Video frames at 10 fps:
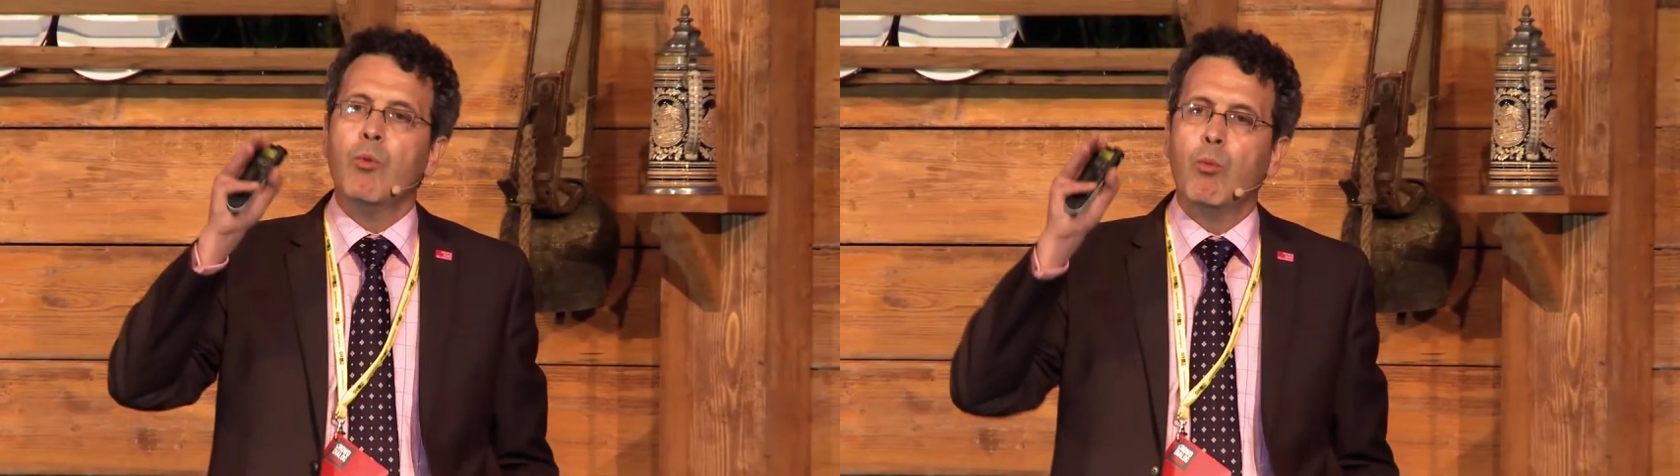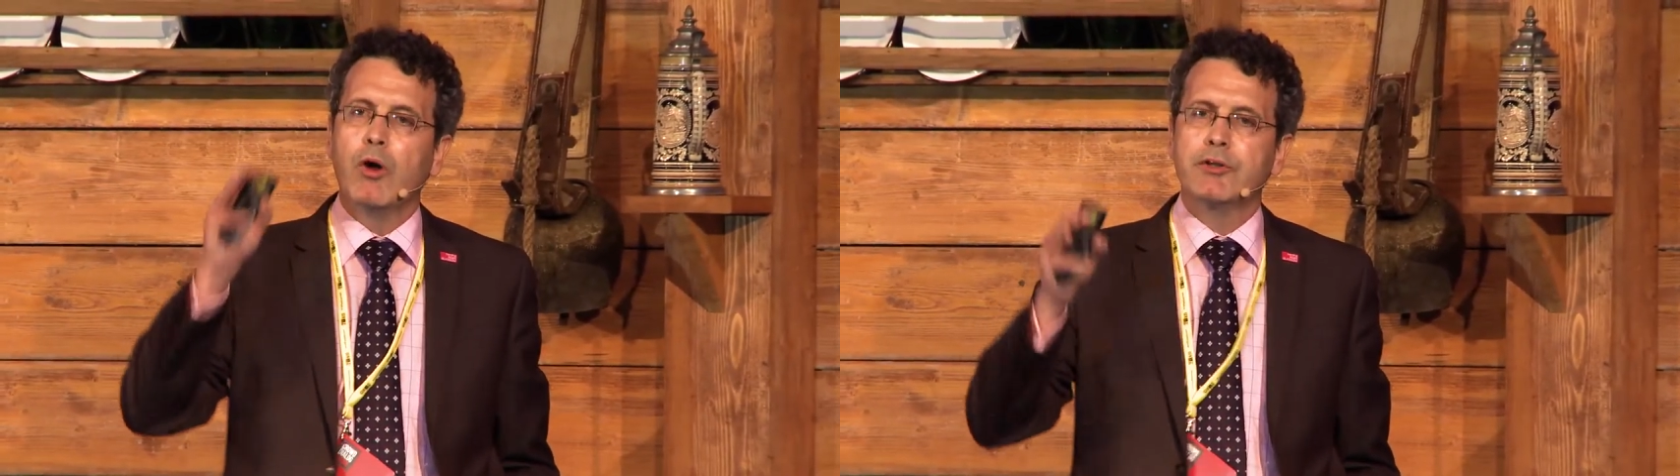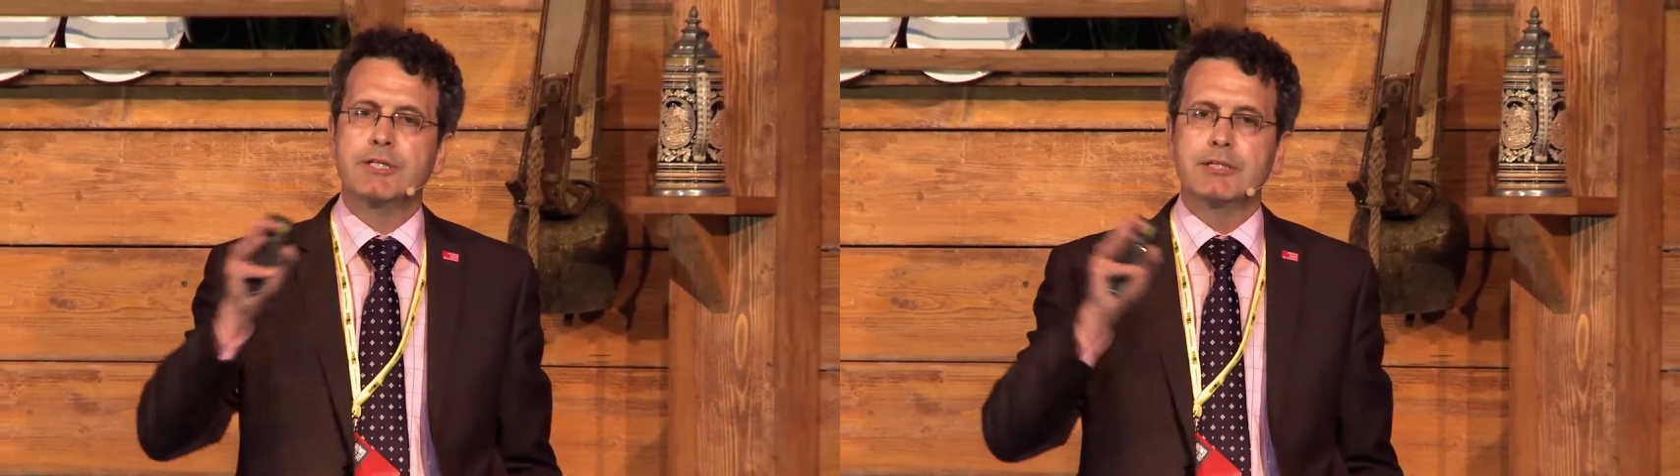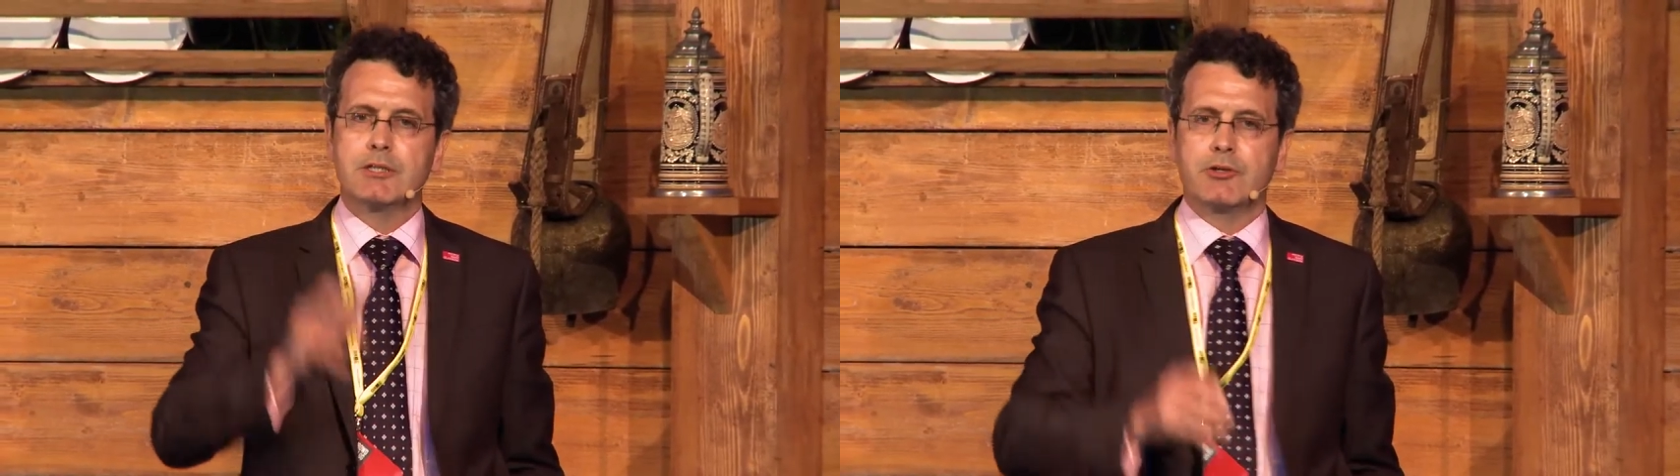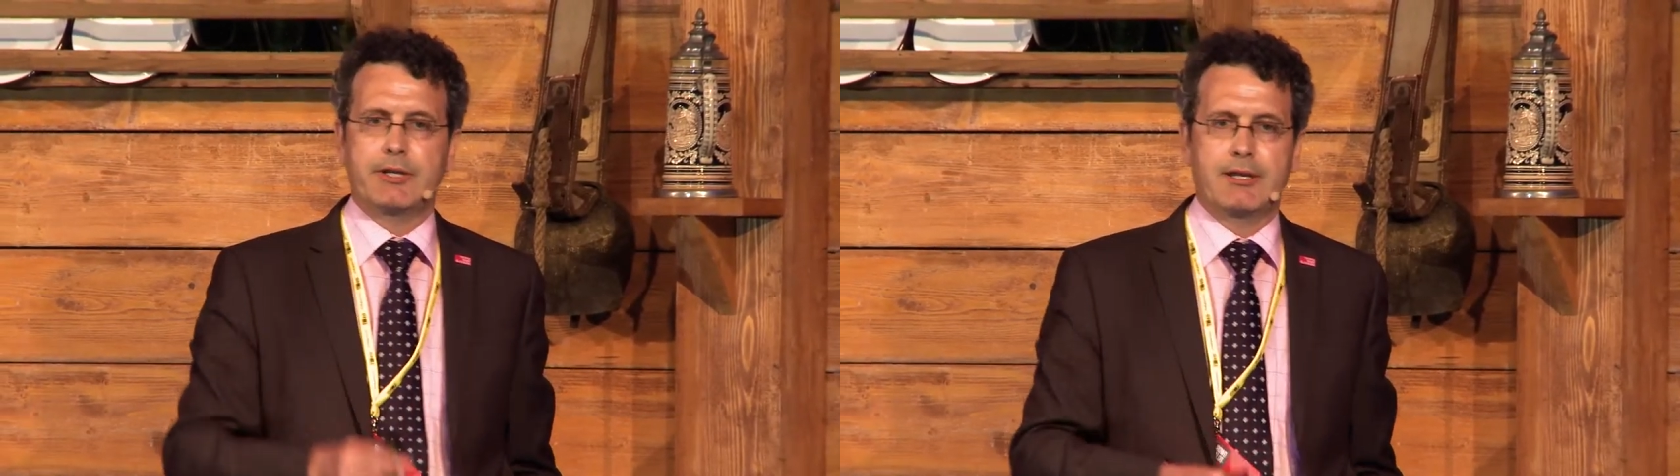wanting
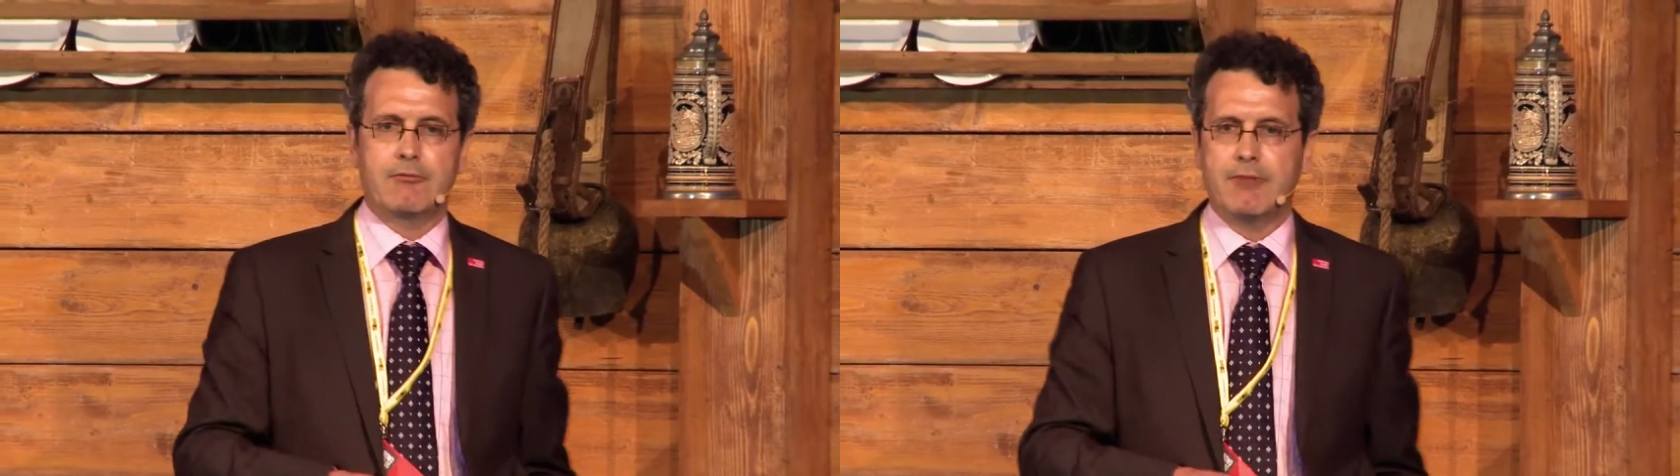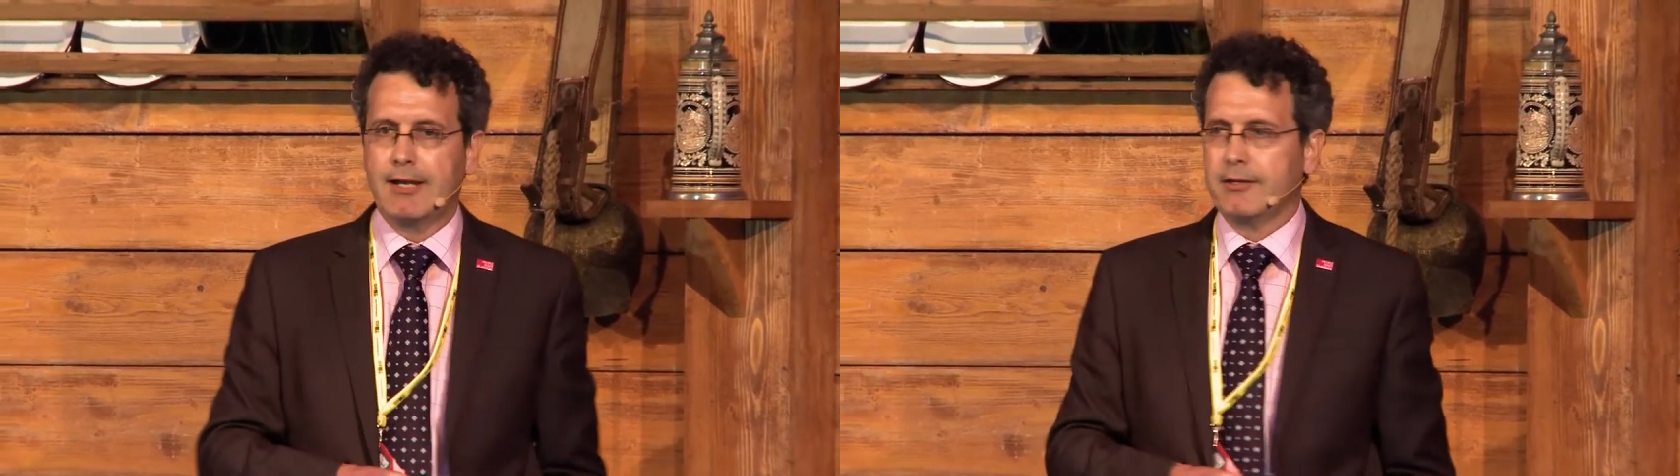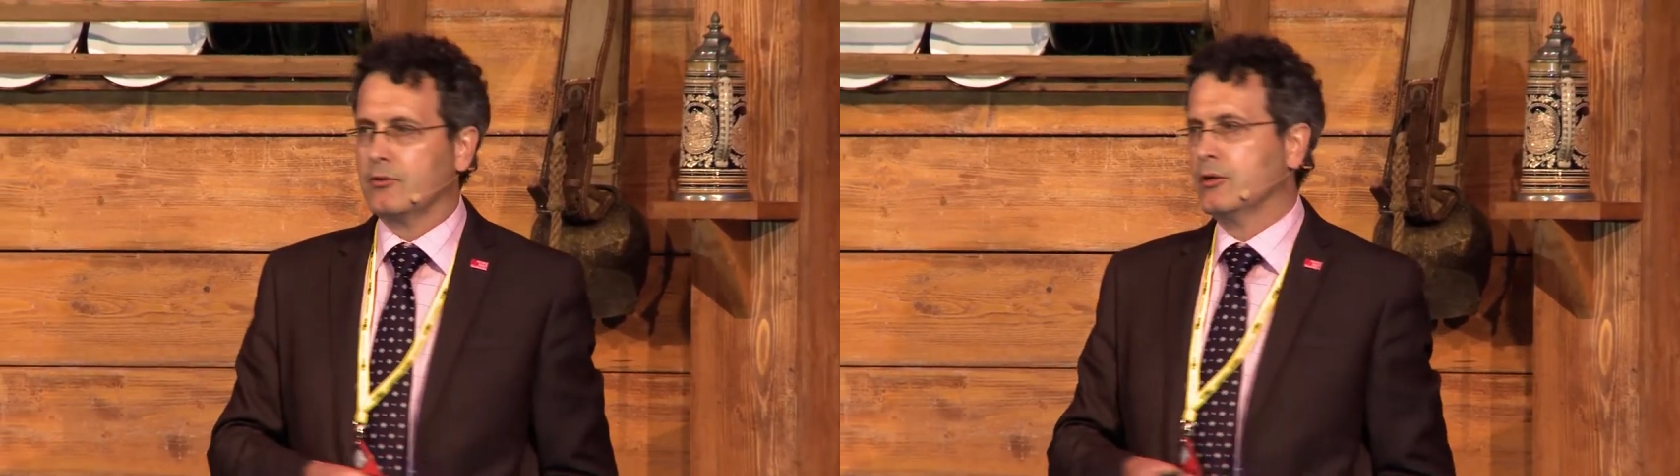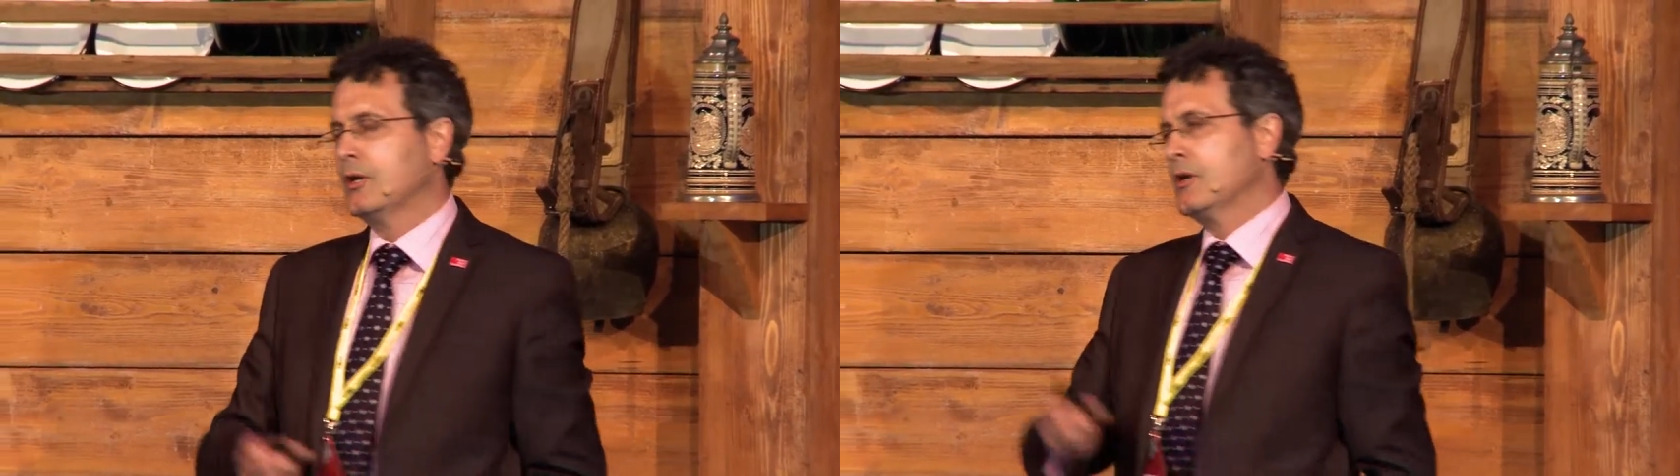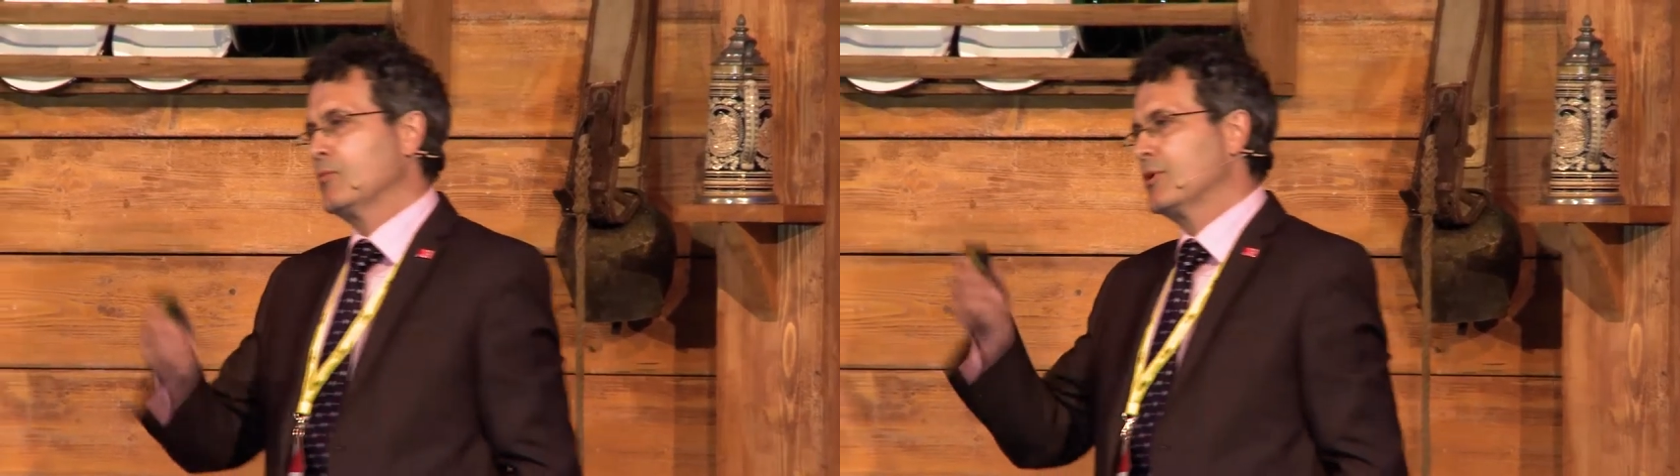to create value,
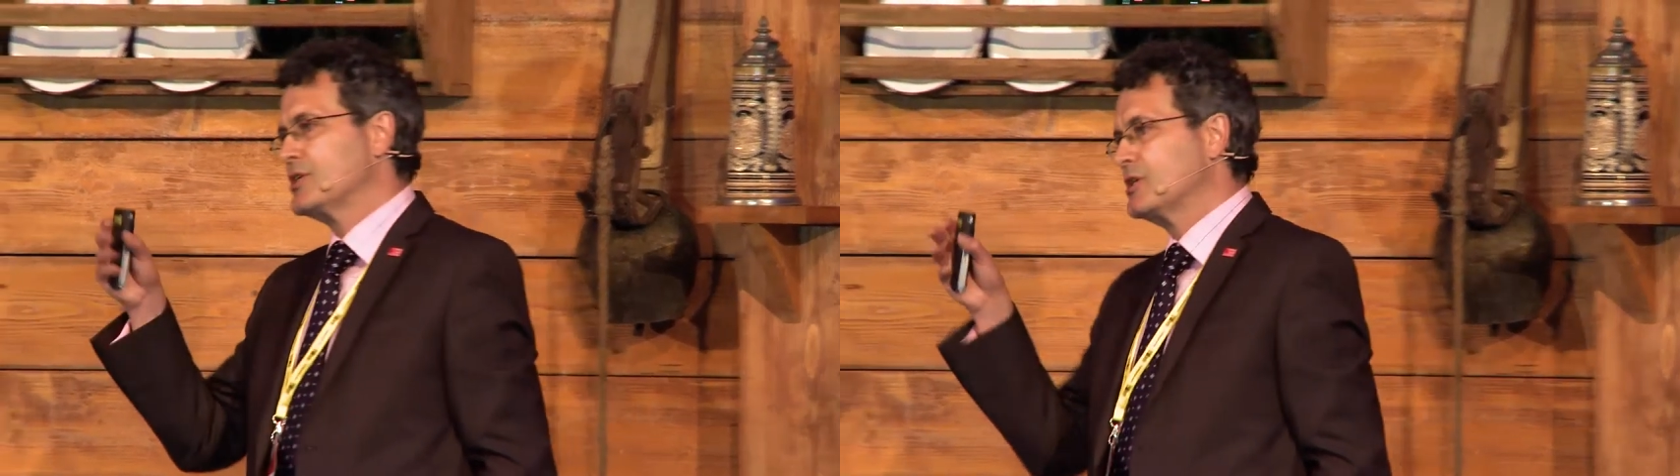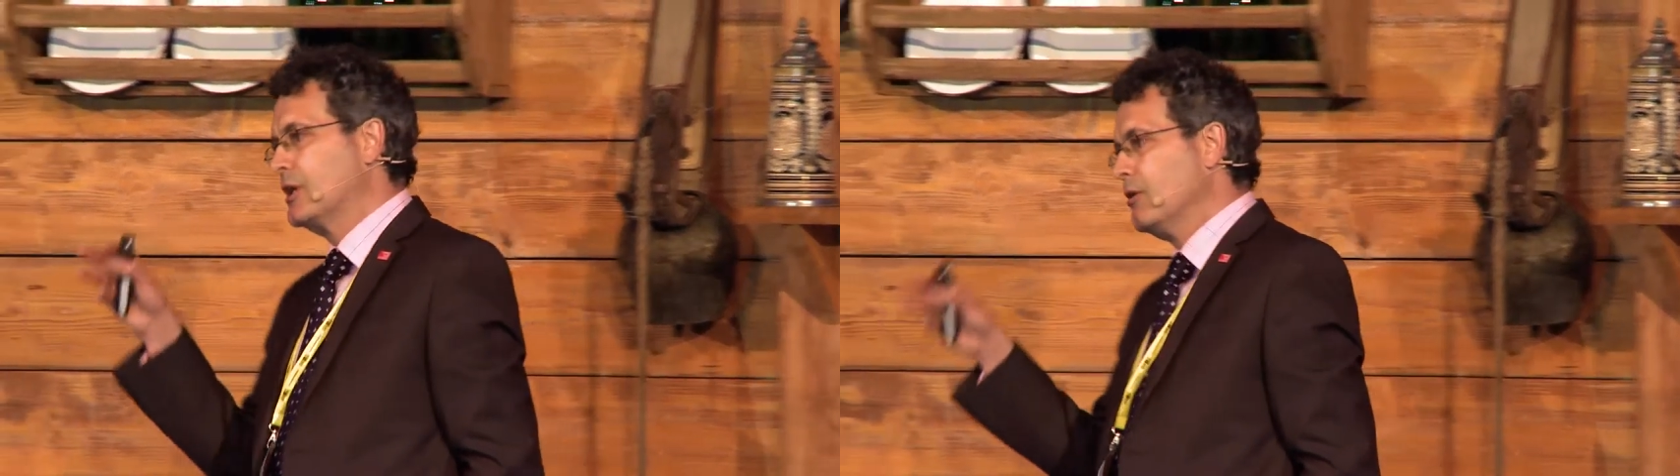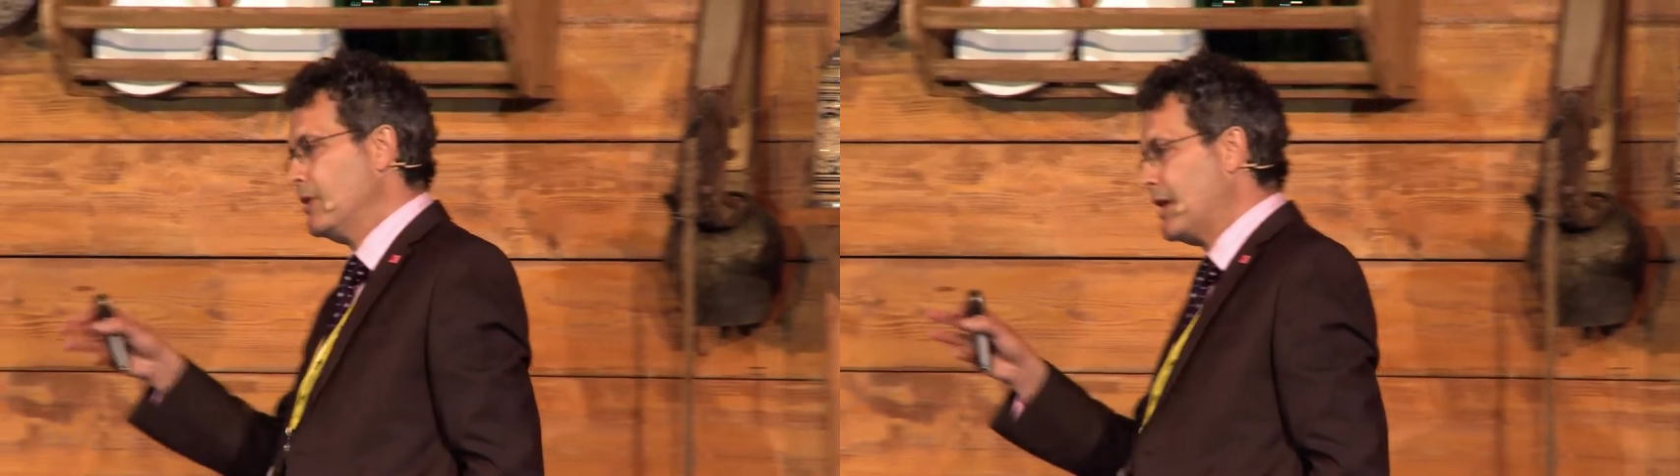which go